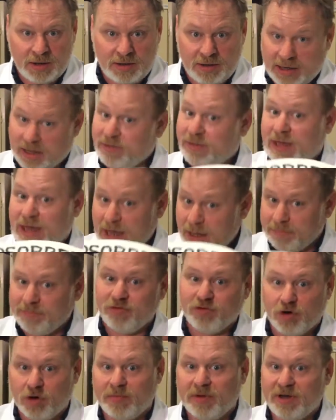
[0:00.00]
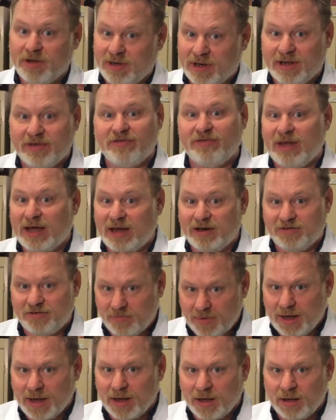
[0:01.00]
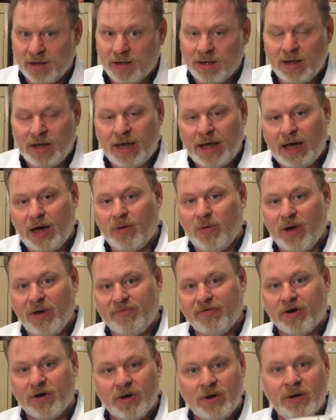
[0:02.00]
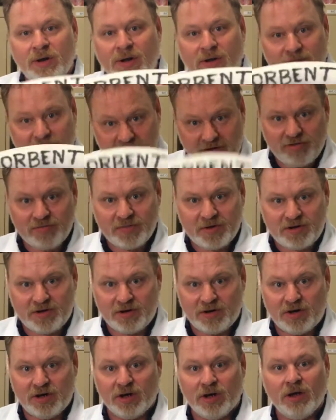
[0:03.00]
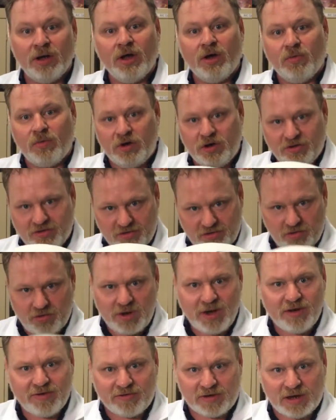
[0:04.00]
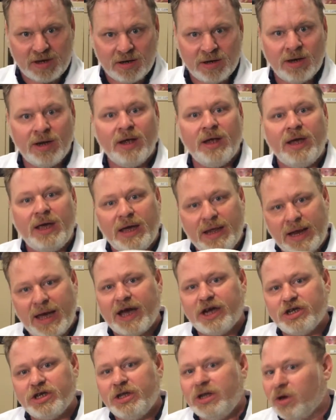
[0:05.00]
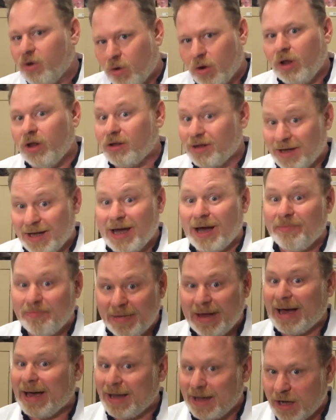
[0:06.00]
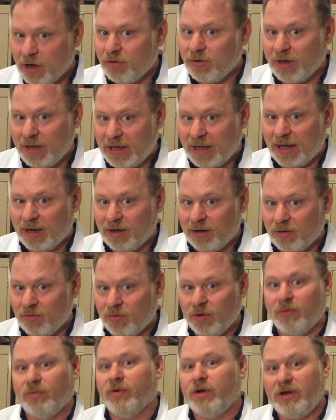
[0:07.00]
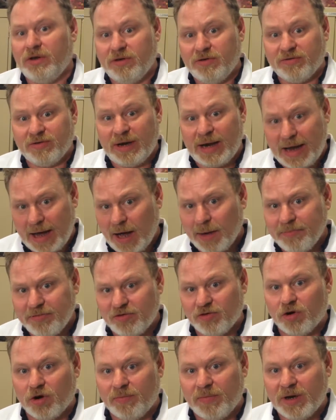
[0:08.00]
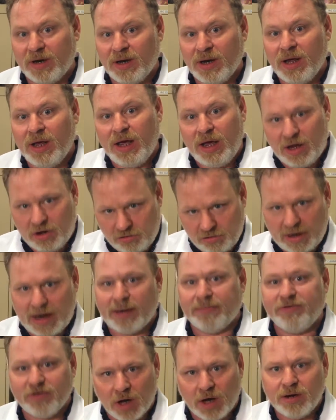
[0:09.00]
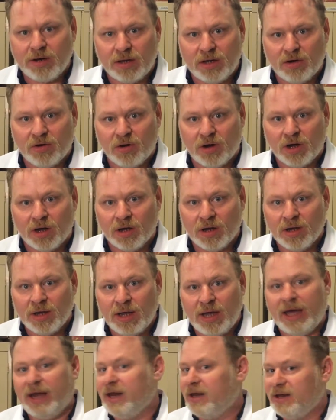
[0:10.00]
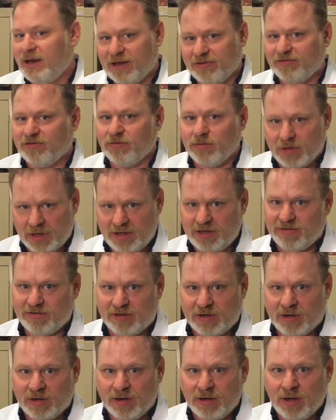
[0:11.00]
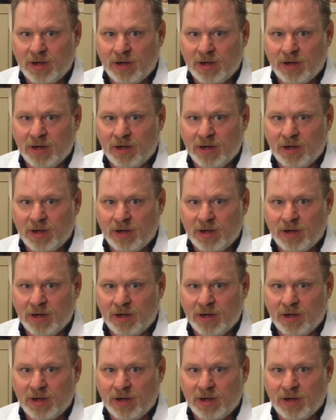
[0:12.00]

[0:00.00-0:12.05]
Now the absorbent does that as well. However, this material, when you squeeze it, it actually, the oil can come back out again. When we use an absorbent, it grabs onto the oil and it doesn't release it.